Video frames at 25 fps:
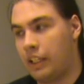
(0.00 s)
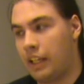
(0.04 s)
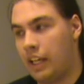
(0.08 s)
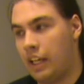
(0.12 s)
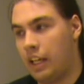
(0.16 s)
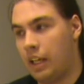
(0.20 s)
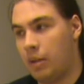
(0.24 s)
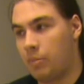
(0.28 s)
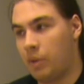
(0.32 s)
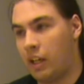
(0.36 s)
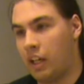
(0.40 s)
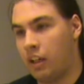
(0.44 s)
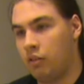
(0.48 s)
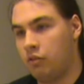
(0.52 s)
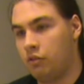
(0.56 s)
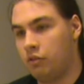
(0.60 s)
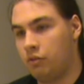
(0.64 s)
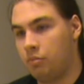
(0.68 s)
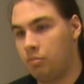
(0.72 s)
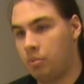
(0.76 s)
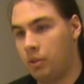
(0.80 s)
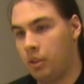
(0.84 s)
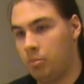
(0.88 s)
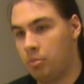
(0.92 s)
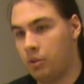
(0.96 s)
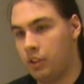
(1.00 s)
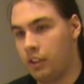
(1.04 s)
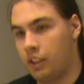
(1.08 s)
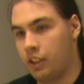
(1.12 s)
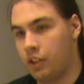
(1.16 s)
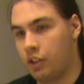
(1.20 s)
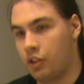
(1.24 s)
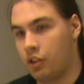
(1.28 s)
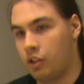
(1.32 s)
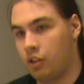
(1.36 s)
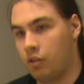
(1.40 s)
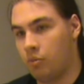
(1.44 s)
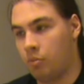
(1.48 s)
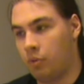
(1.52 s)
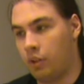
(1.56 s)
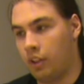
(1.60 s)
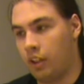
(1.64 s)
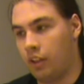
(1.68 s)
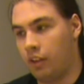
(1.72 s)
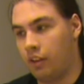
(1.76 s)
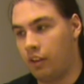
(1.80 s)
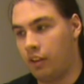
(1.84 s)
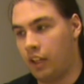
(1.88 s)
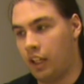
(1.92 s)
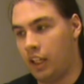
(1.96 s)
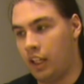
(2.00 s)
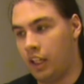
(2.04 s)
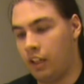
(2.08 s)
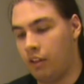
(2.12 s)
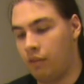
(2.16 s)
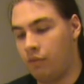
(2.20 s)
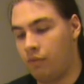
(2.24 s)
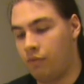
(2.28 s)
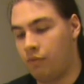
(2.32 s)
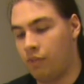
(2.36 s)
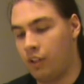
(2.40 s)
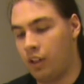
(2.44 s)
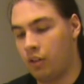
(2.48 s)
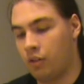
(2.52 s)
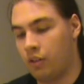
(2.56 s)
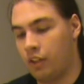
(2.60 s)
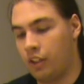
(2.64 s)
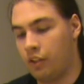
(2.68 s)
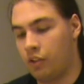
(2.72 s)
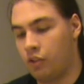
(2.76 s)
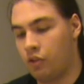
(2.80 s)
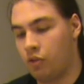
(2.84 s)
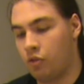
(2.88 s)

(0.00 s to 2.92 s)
came out of pre-production with a very